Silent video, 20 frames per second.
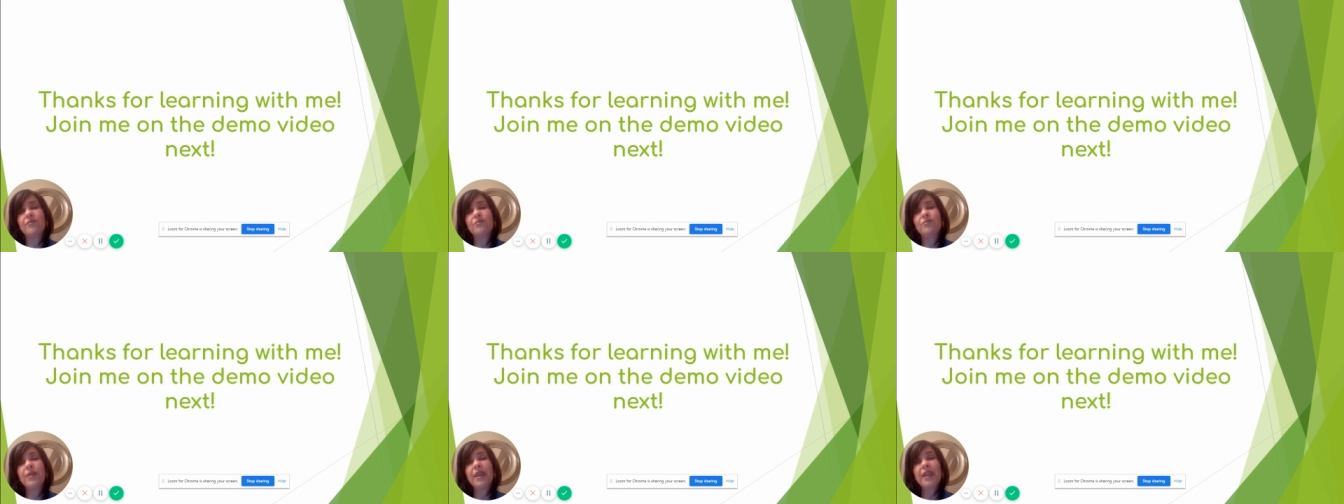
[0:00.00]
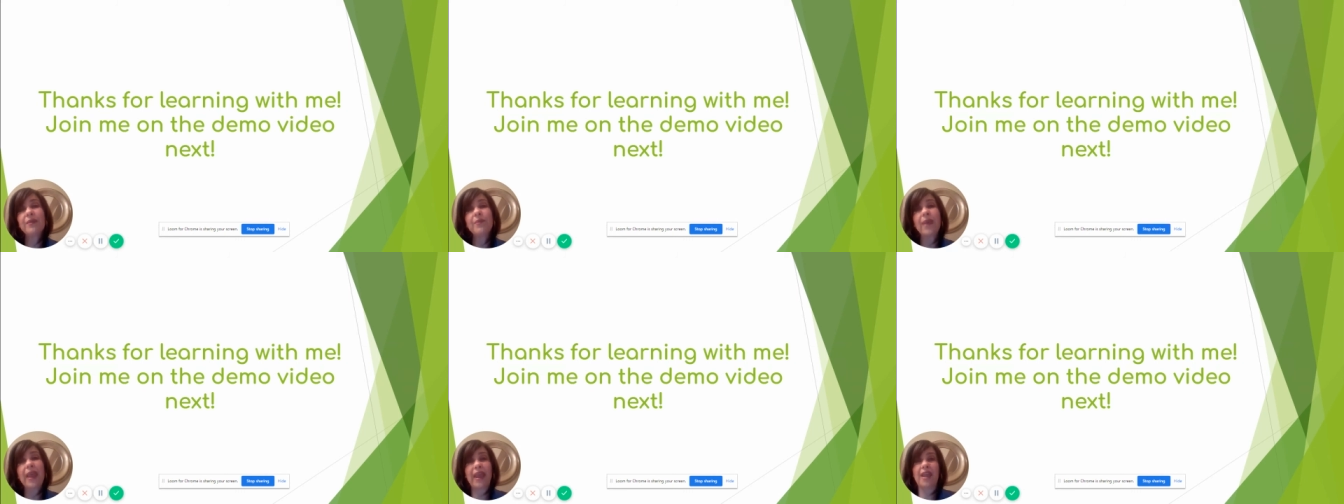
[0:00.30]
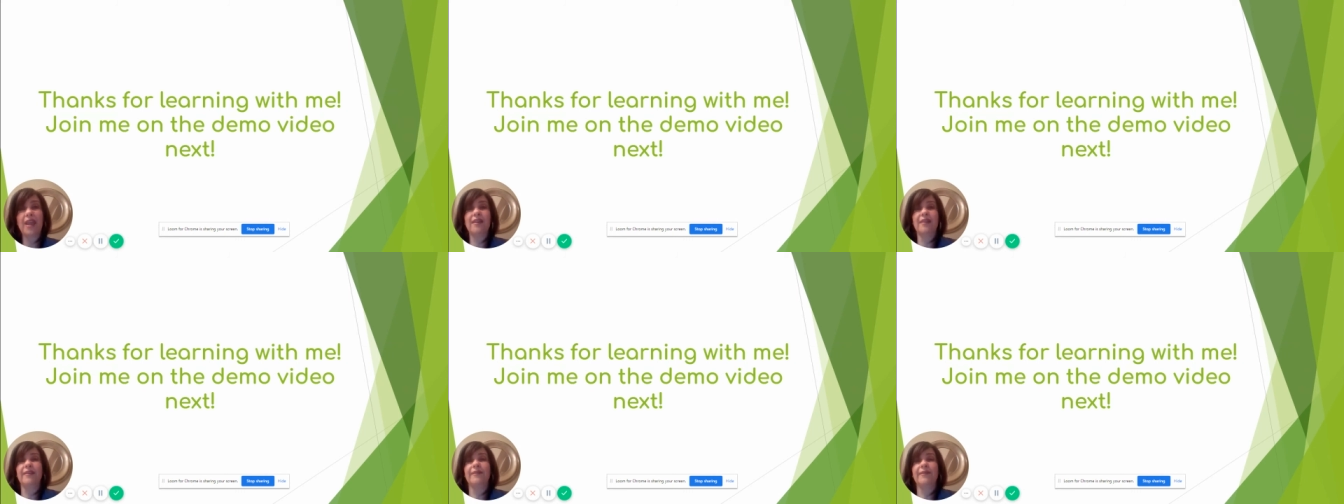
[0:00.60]
me
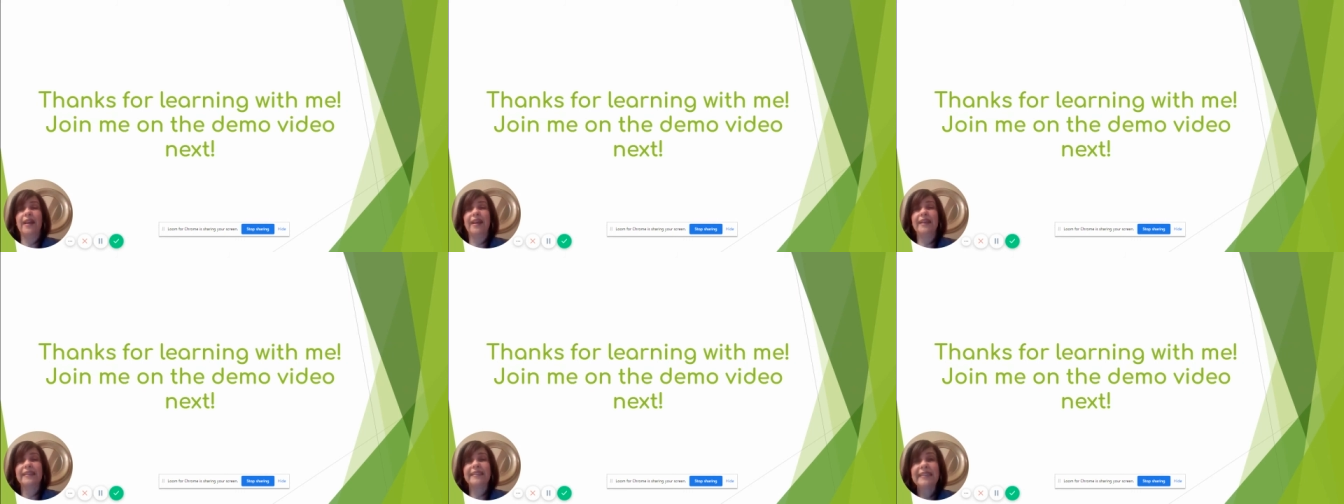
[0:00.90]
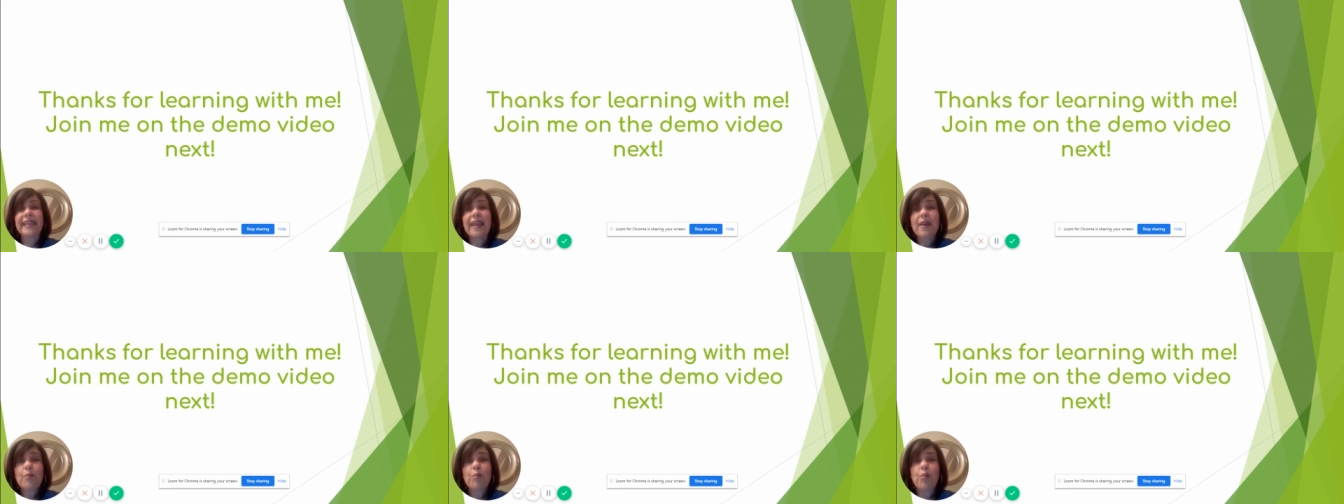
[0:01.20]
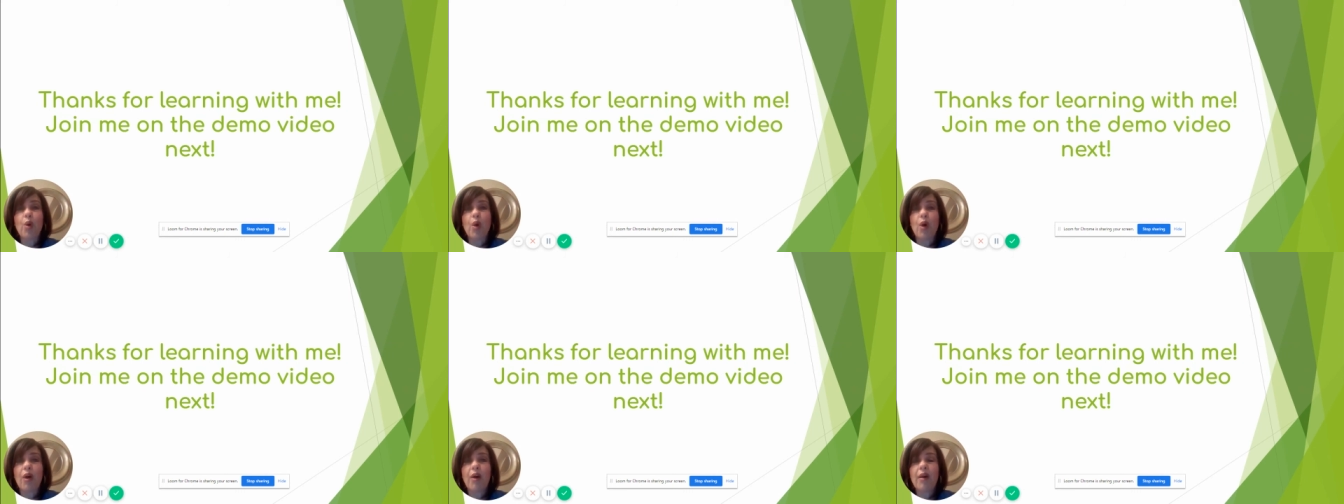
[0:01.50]
make a
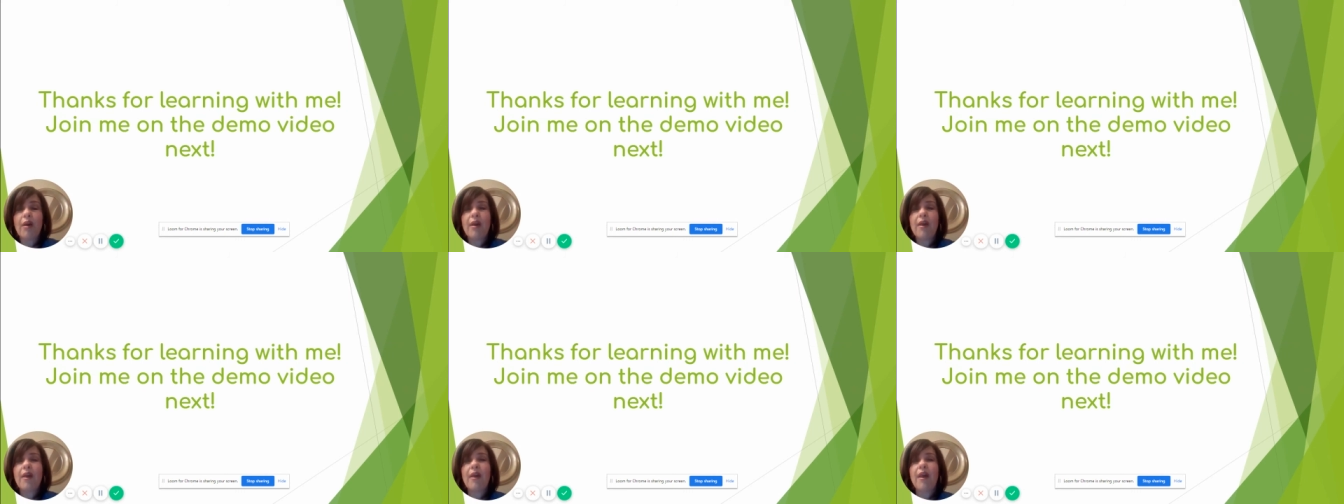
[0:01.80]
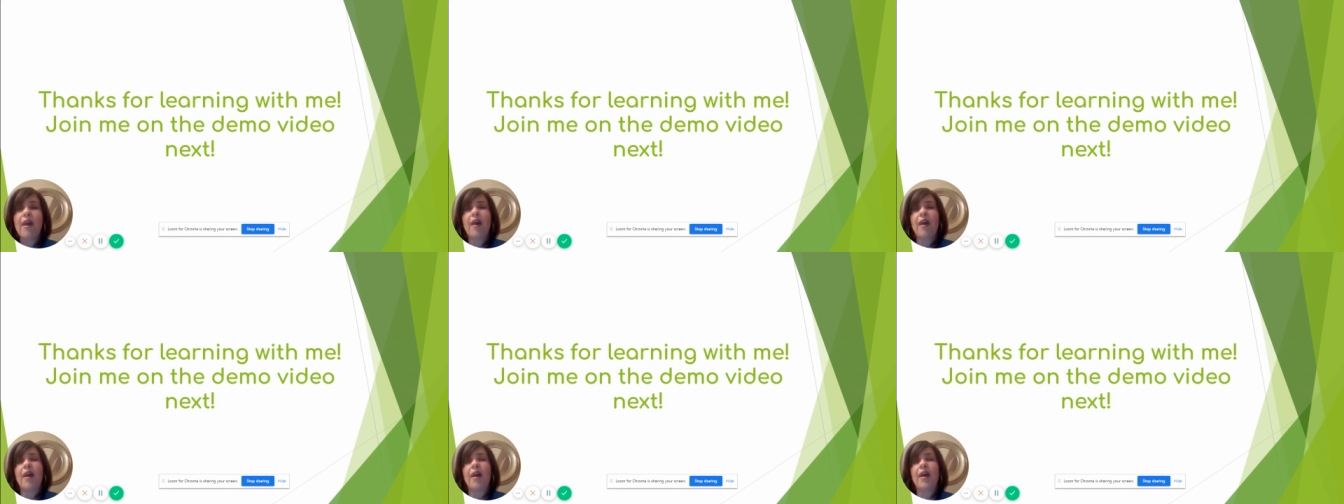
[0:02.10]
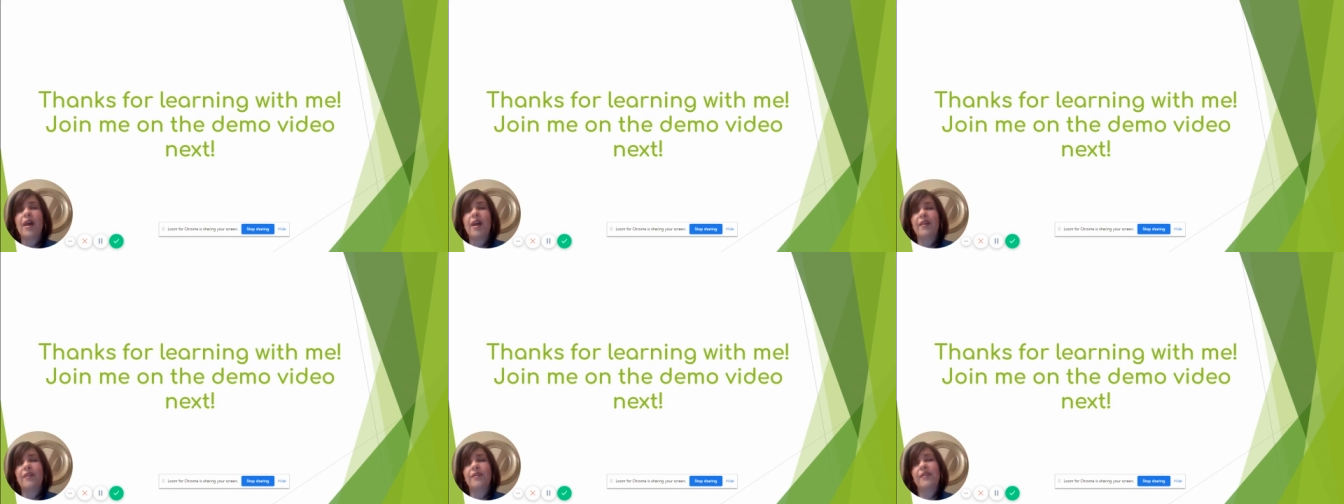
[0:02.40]
sample
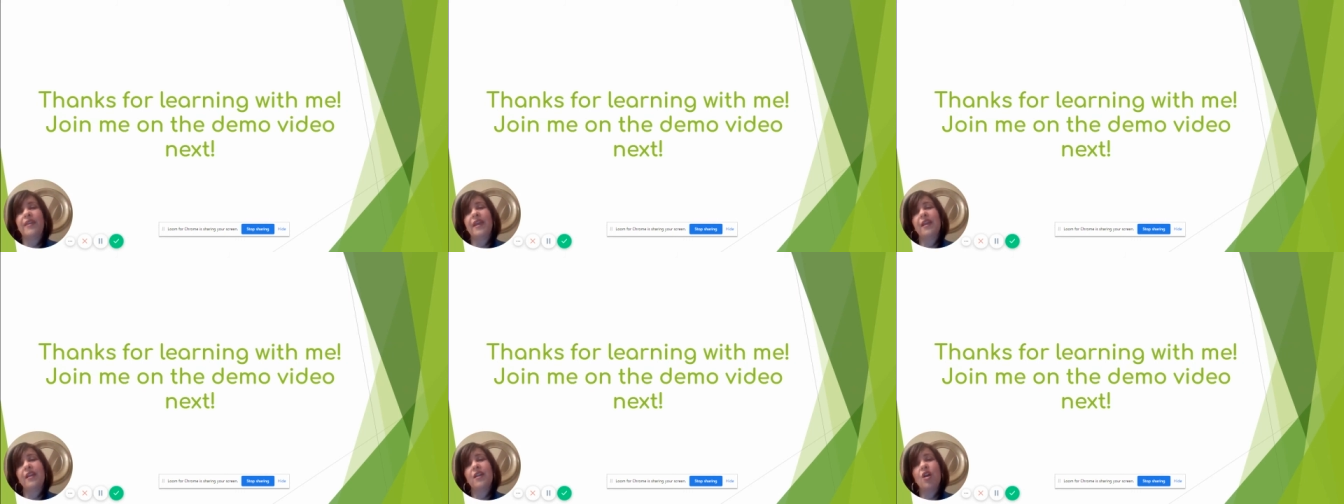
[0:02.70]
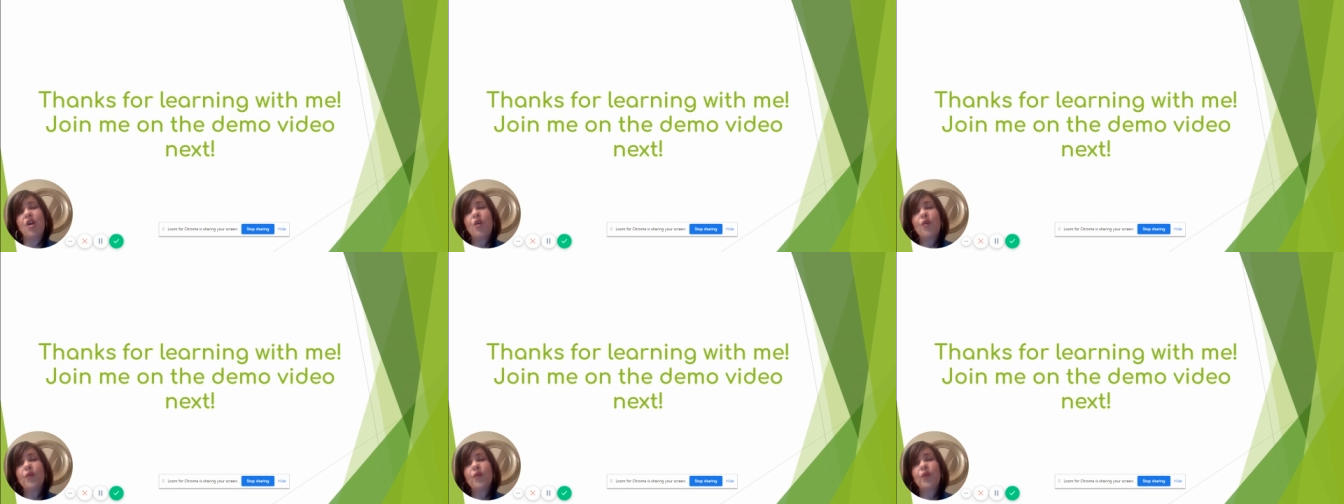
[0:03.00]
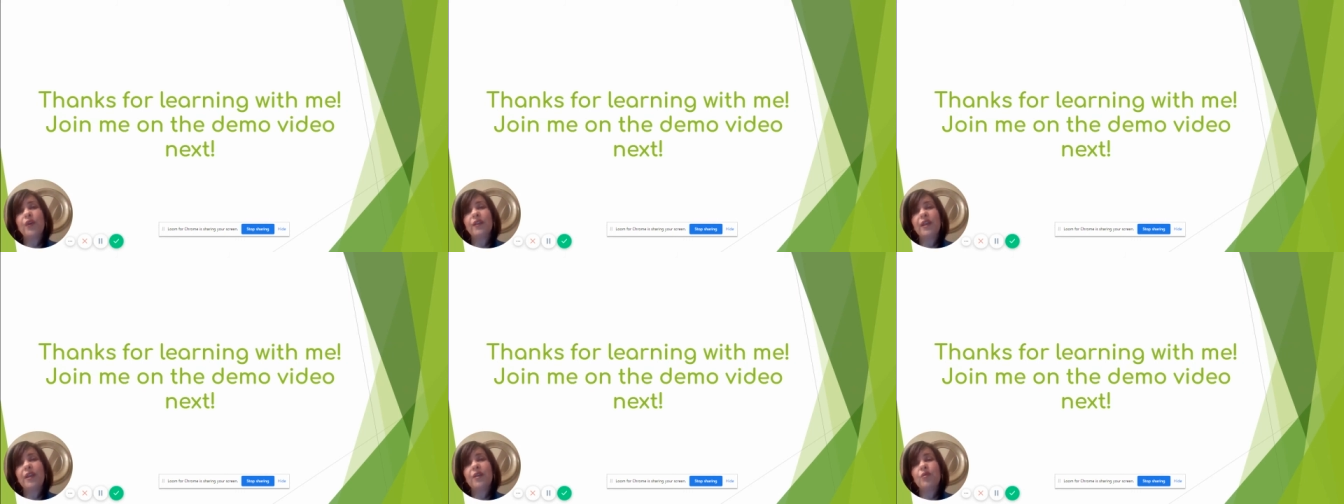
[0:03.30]
that
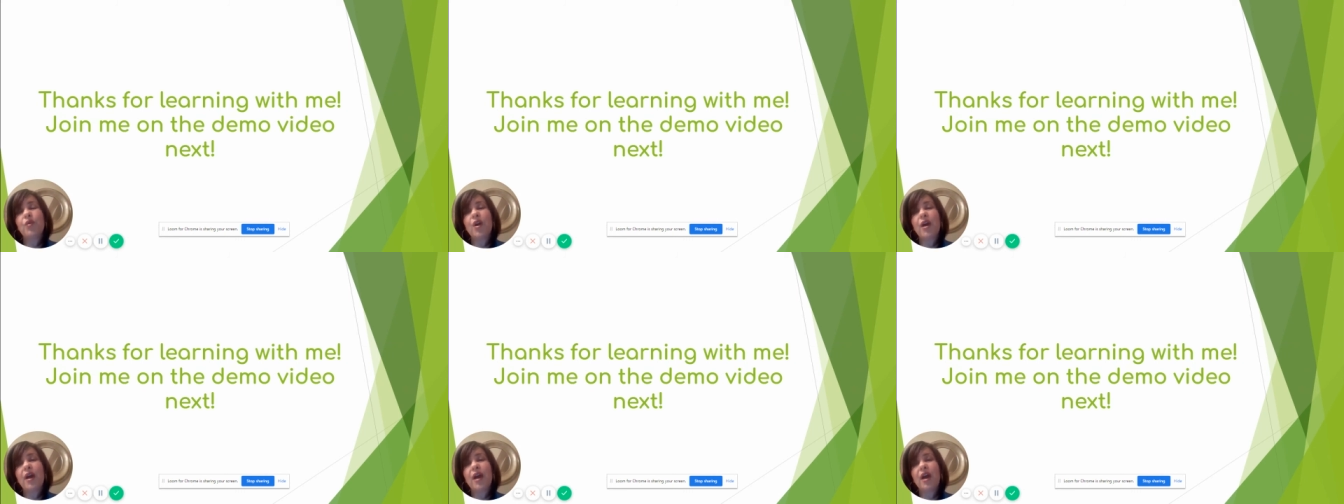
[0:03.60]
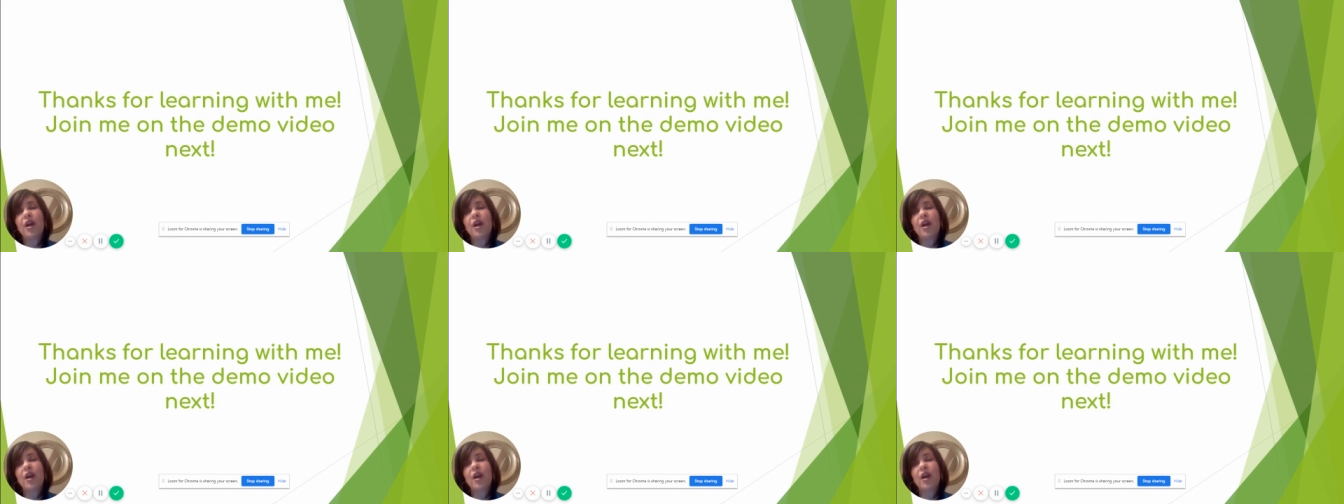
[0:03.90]
hopefully will